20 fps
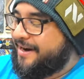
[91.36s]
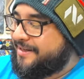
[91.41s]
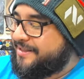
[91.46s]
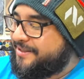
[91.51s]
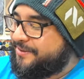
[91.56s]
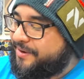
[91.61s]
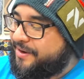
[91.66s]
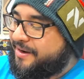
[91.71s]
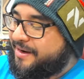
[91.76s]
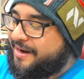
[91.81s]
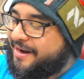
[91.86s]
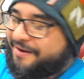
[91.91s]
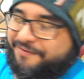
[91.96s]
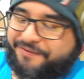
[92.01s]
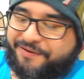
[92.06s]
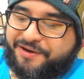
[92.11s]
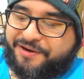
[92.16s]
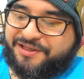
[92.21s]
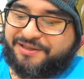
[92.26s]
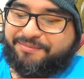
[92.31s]
we got our
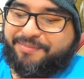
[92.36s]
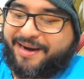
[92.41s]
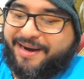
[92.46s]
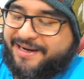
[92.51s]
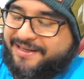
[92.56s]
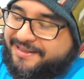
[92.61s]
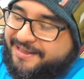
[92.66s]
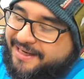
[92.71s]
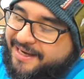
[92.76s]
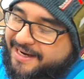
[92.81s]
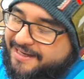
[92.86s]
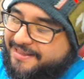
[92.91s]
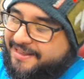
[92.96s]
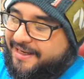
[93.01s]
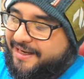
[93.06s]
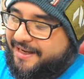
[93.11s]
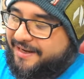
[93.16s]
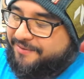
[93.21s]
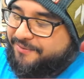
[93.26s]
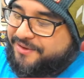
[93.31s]
first base E X
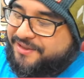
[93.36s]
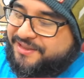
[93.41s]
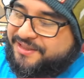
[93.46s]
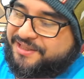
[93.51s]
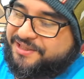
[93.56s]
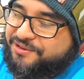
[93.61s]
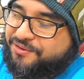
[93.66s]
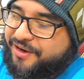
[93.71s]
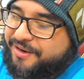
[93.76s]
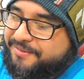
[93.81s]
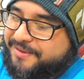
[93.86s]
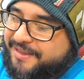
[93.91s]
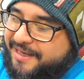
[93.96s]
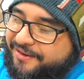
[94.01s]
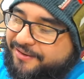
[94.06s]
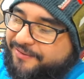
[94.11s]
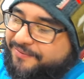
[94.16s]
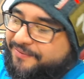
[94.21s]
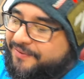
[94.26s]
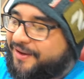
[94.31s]
hit, which is a
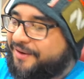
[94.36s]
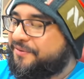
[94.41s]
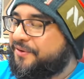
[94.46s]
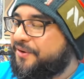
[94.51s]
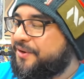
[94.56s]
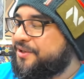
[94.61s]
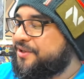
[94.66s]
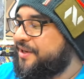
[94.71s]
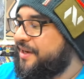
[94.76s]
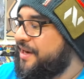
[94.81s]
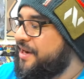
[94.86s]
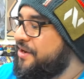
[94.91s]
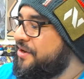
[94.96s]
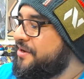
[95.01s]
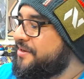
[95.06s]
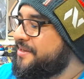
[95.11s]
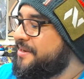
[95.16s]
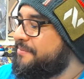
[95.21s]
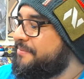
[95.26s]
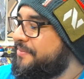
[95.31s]
Screamtail. Unfortunately,
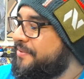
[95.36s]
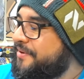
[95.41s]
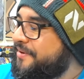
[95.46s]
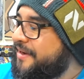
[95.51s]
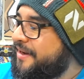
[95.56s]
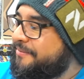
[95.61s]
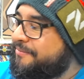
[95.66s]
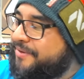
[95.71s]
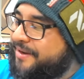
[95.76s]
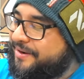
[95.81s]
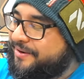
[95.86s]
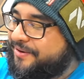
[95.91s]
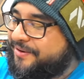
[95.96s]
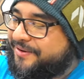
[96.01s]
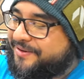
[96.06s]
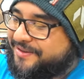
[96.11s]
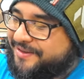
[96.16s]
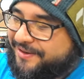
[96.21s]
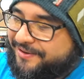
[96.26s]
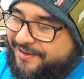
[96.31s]
not a, a Blood Urge
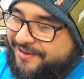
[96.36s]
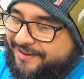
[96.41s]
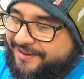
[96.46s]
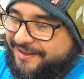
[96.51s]
Saluna.